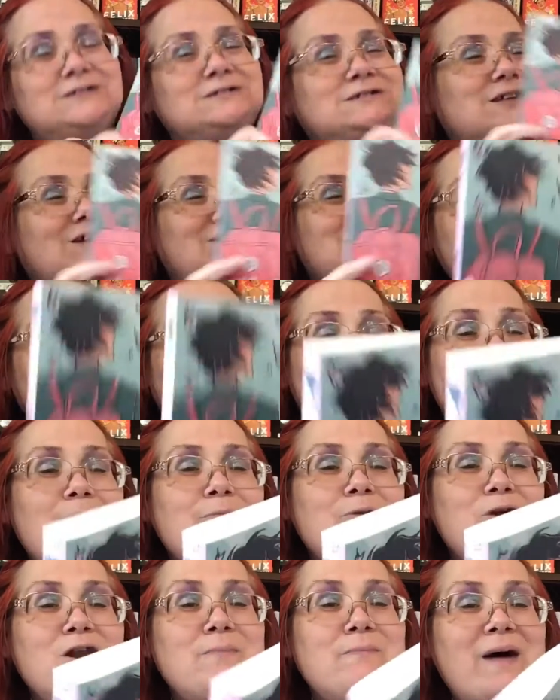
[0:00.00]
So I was like,
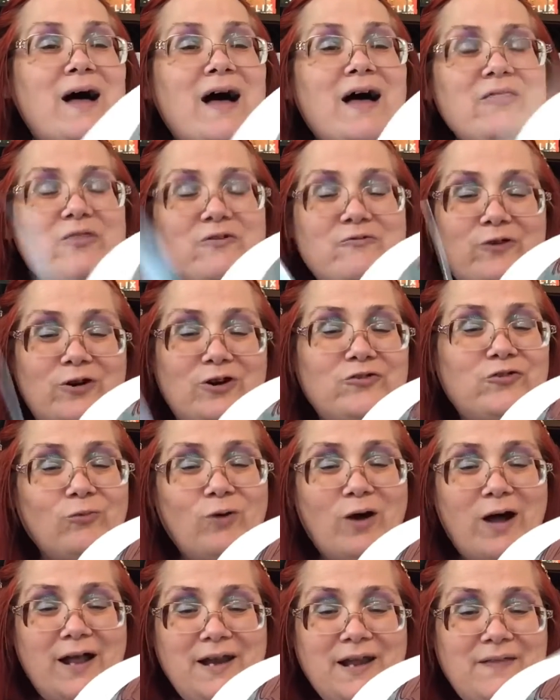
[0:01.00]
I'm going to buy the first
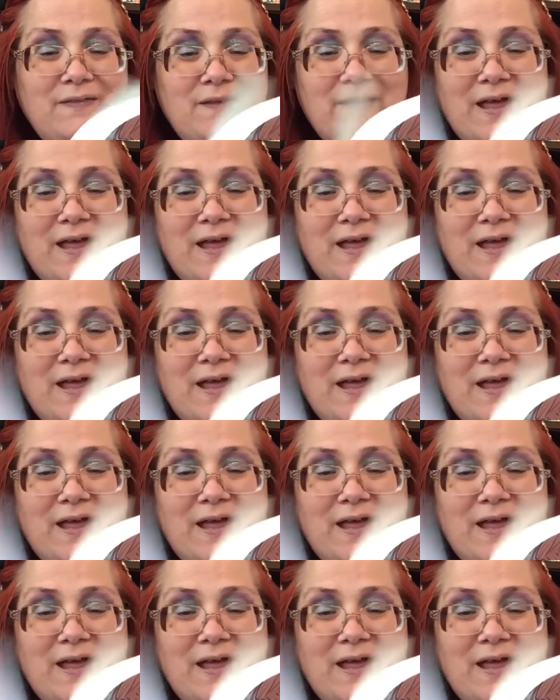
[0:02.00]
one and